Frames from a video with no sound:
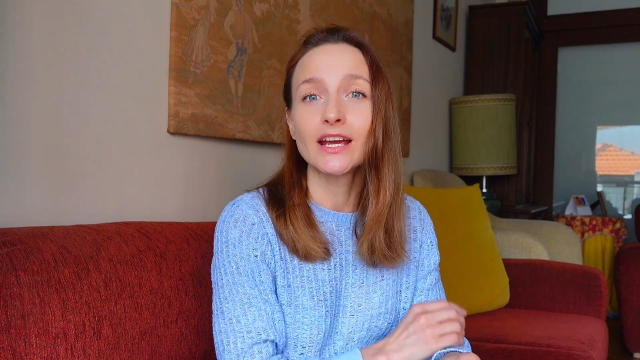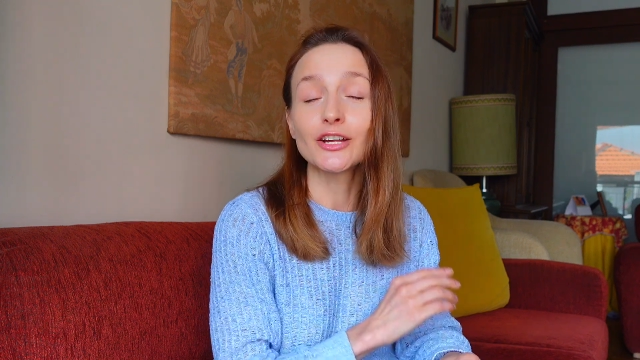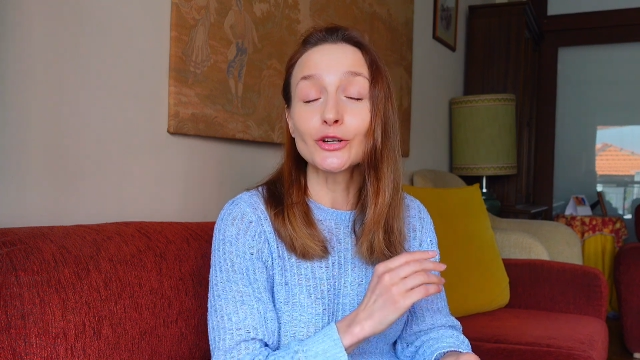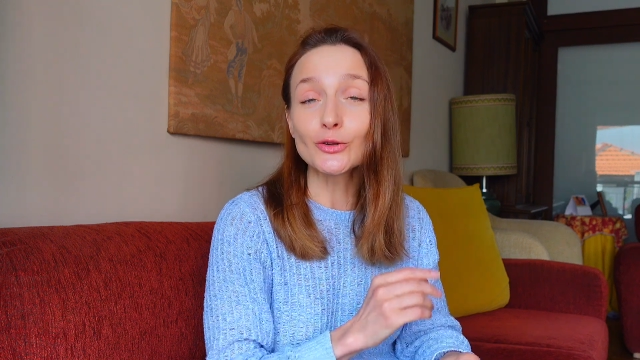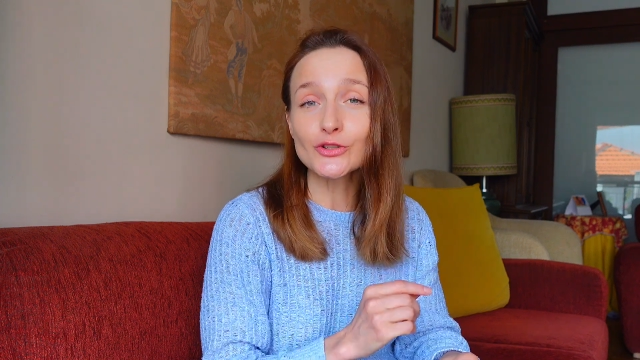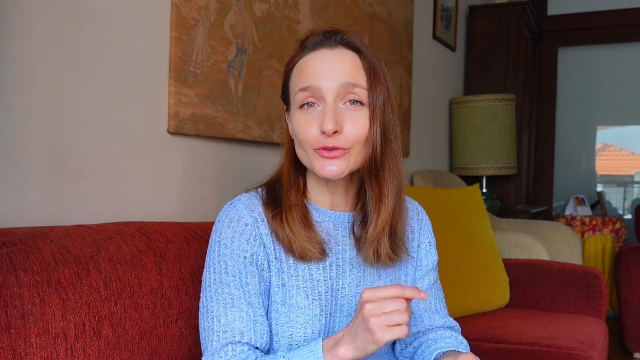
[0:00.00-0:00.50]

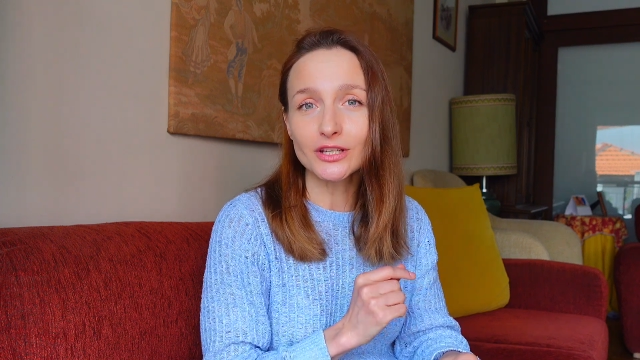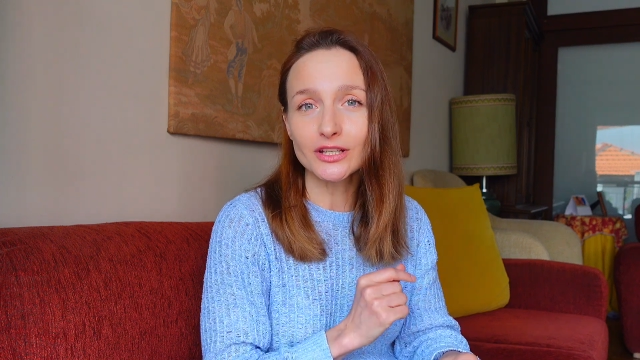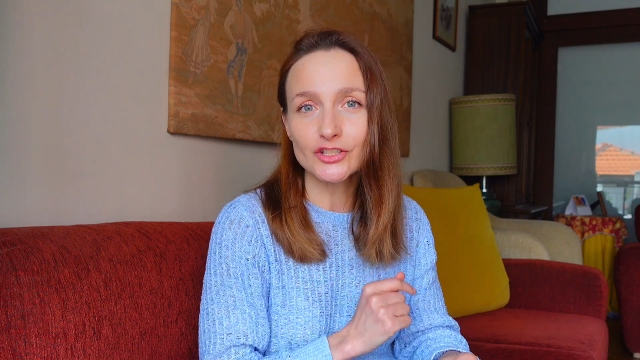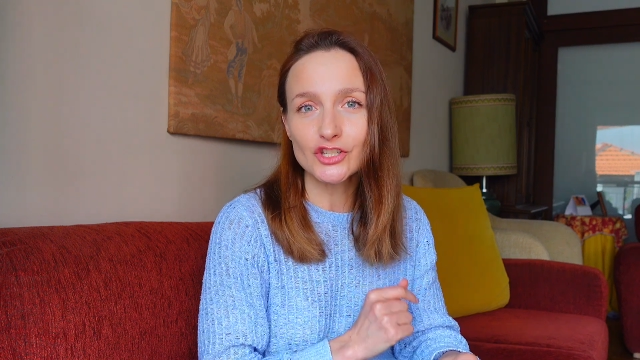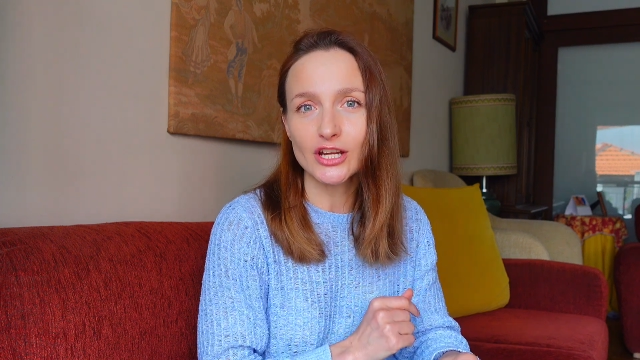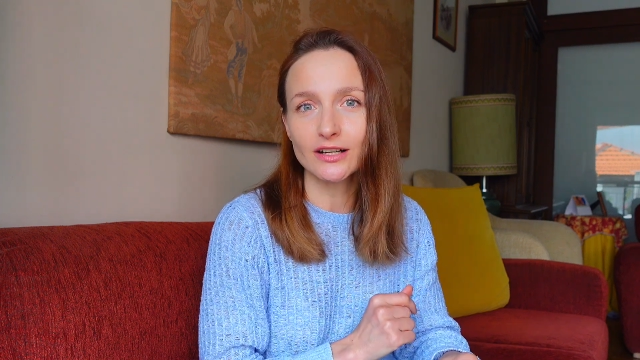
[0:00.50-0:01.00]
And also you
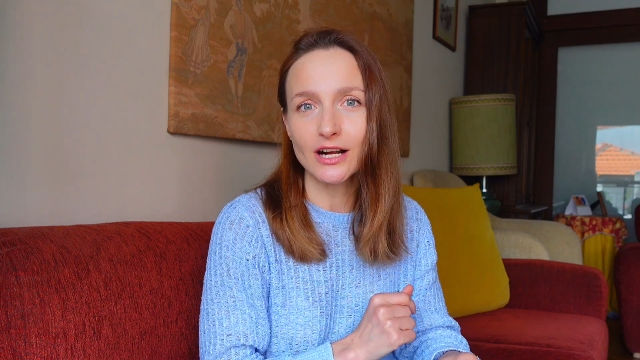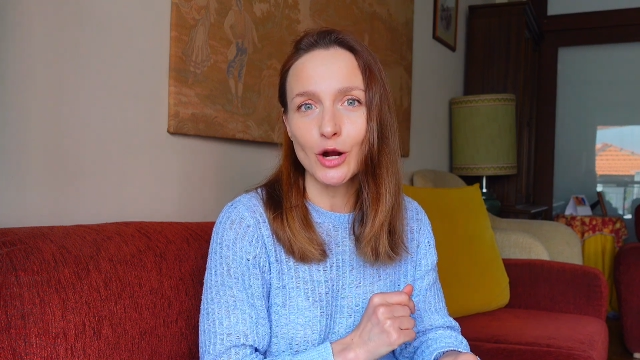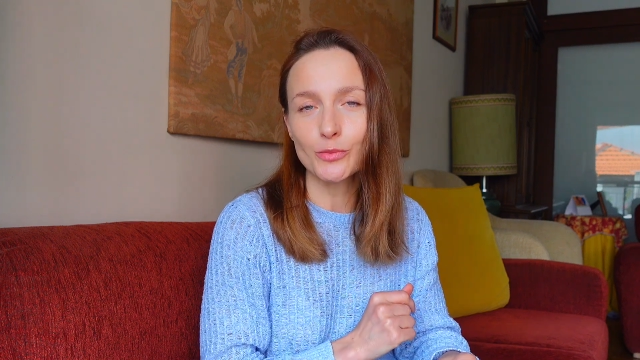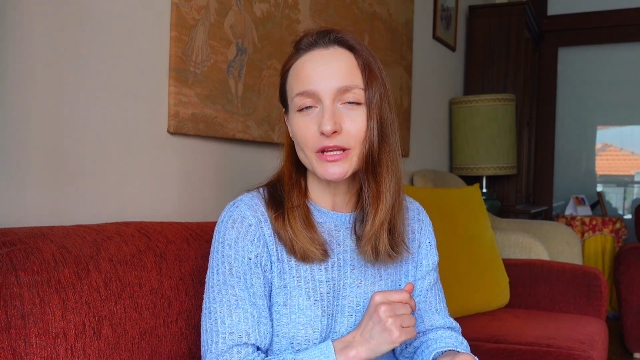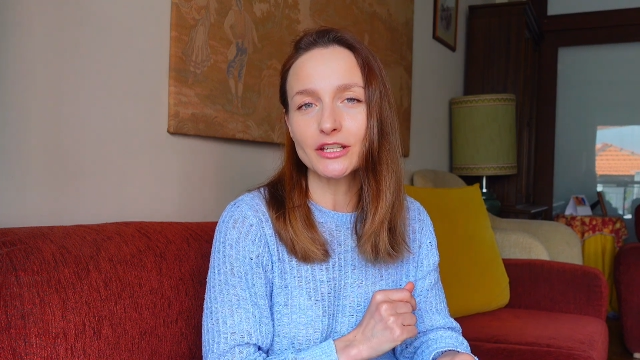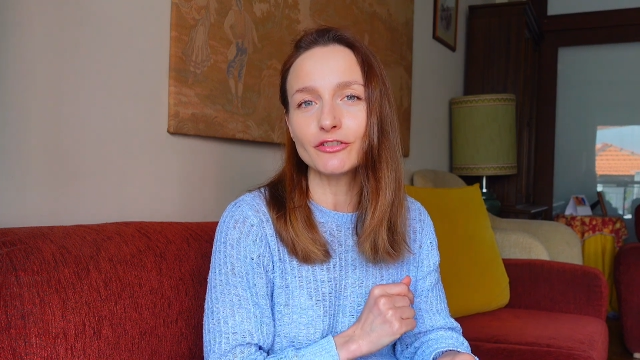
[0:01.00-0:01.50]
can check
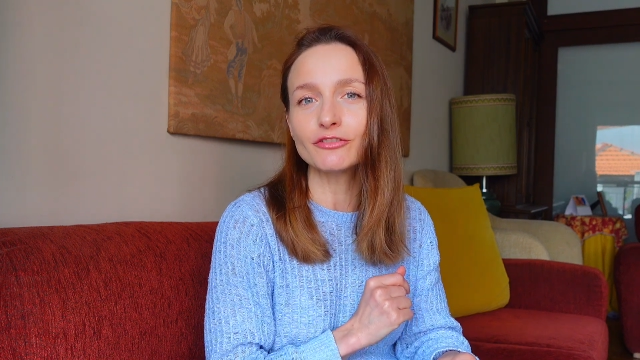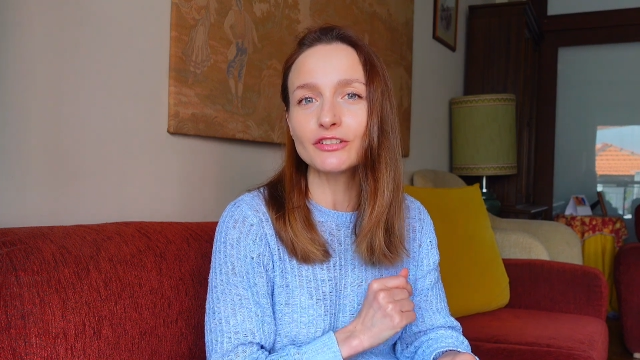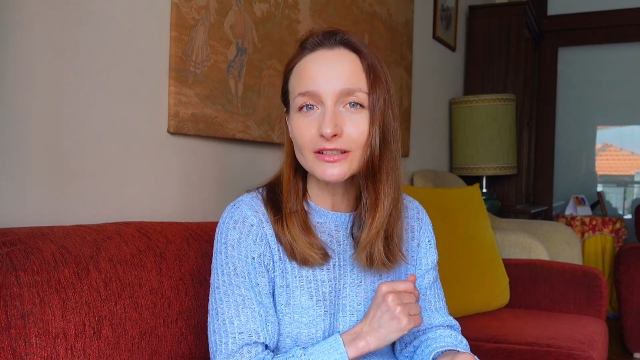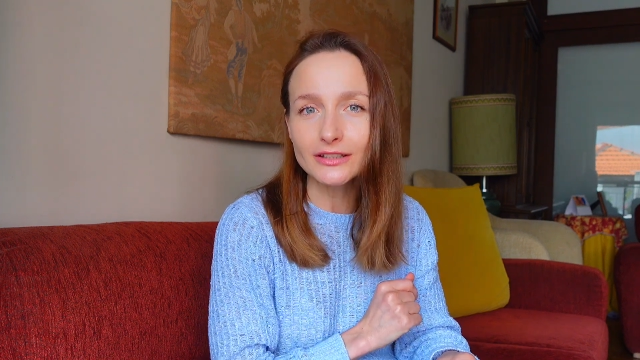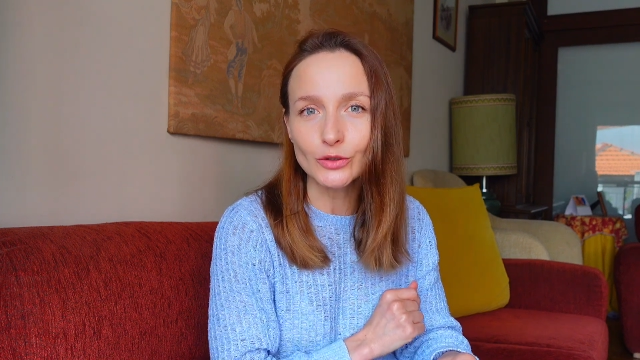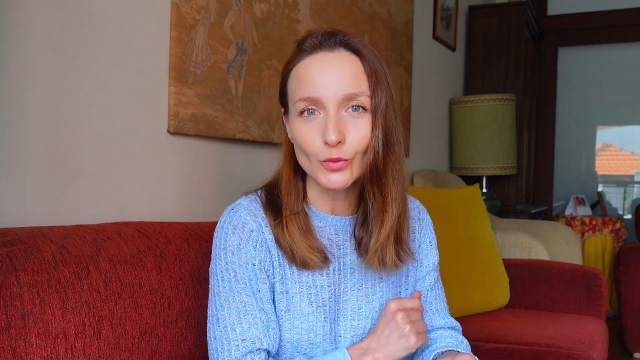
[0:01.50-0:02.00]
how many
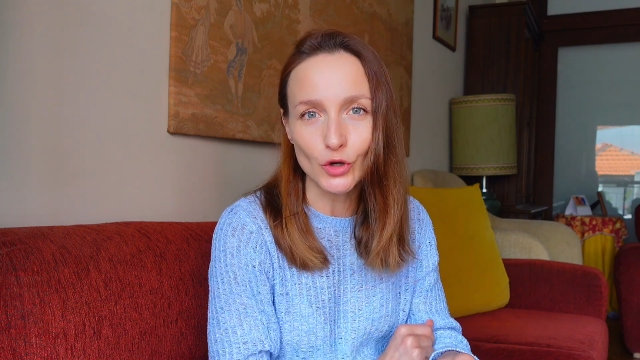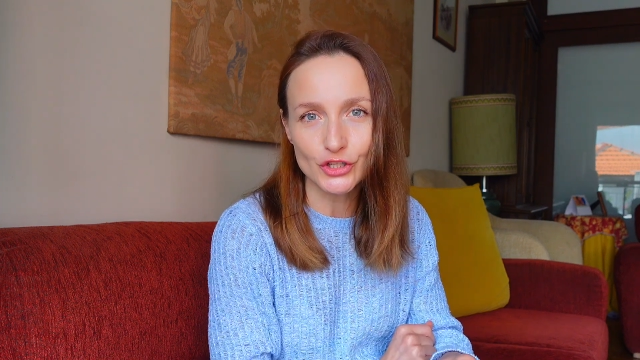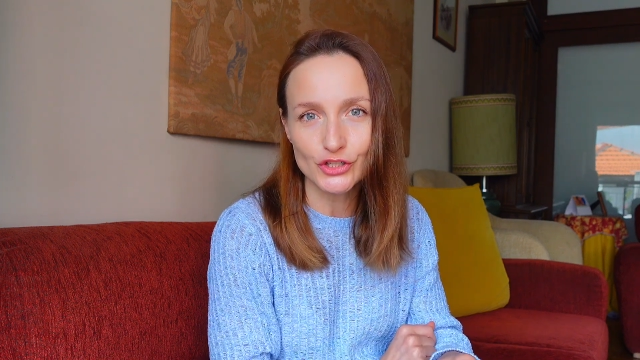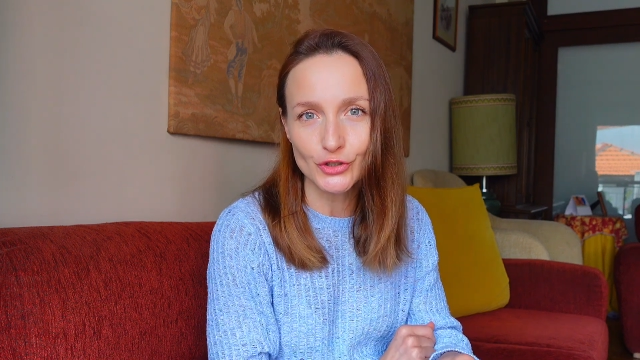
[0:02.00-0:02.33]
filling words